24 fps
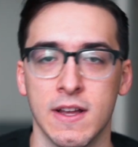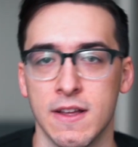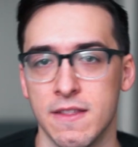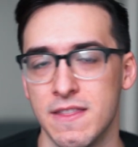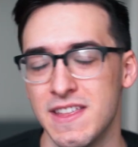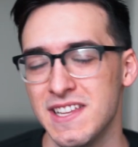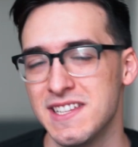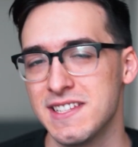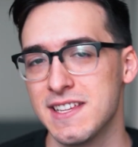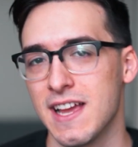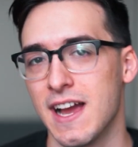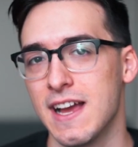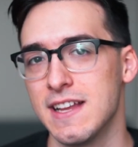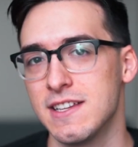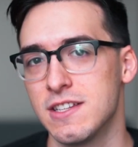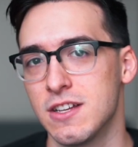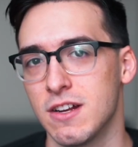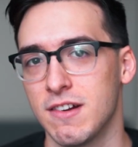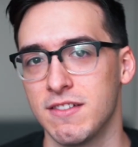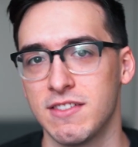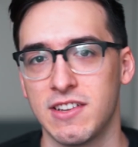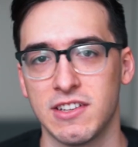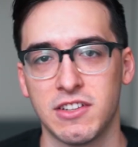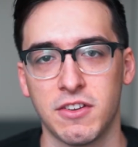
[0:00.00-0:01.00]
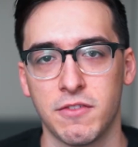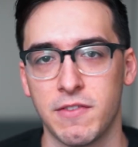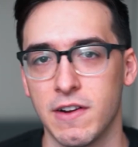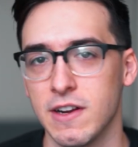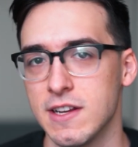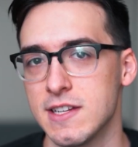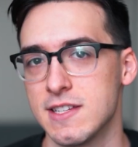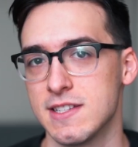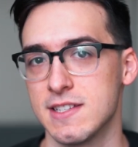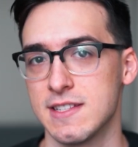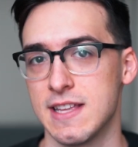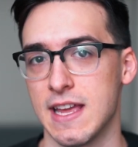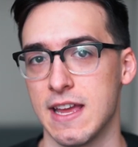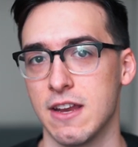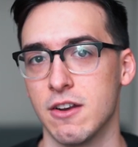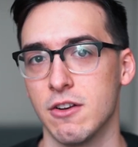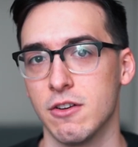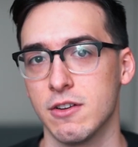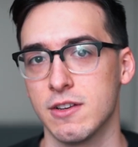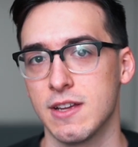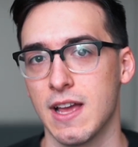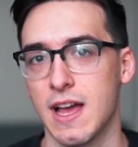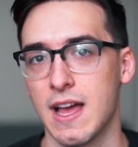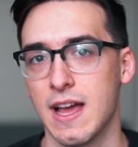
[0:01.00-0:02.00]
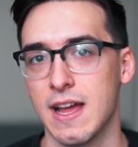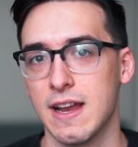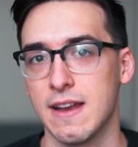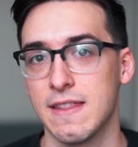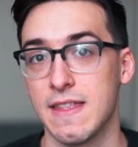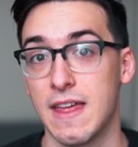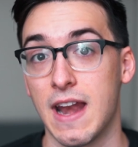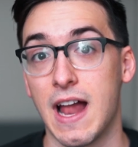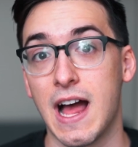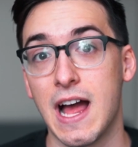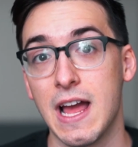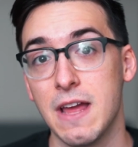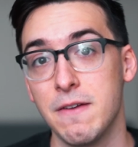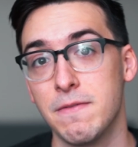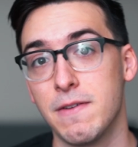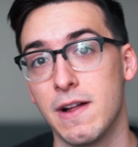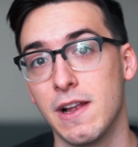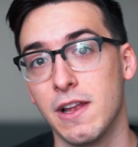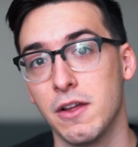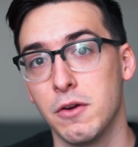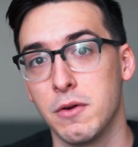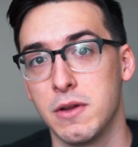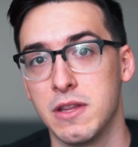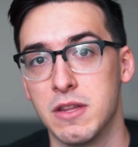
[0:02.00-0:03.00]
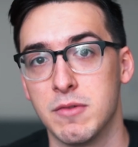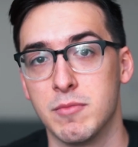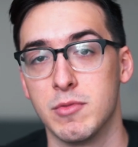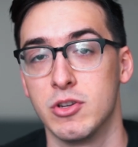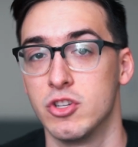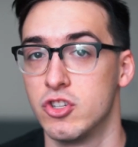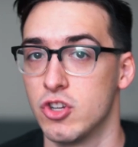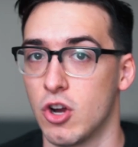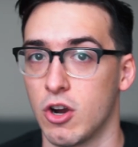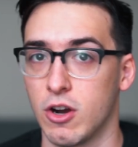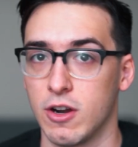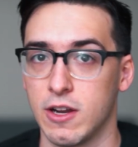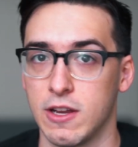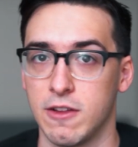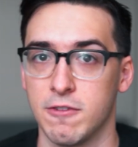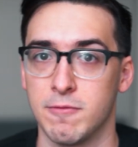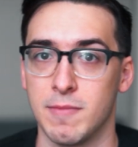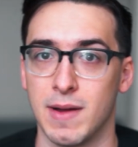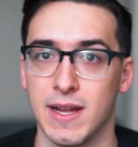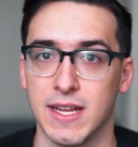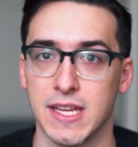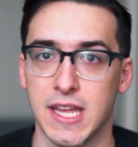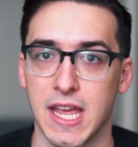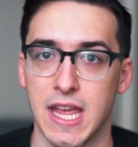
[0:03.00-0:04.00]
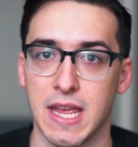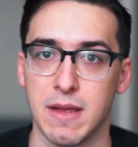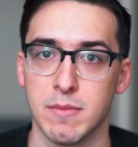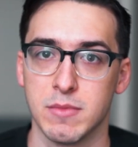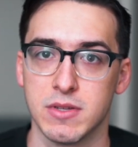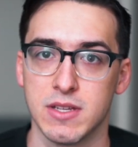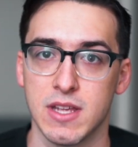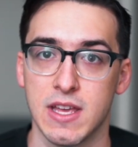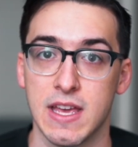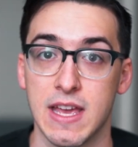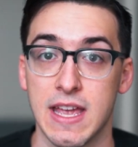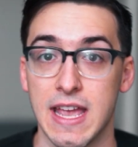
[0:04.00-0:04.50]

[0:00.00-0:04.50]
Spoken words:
This guide serves as a very standard guide that I follow in the majority of my games.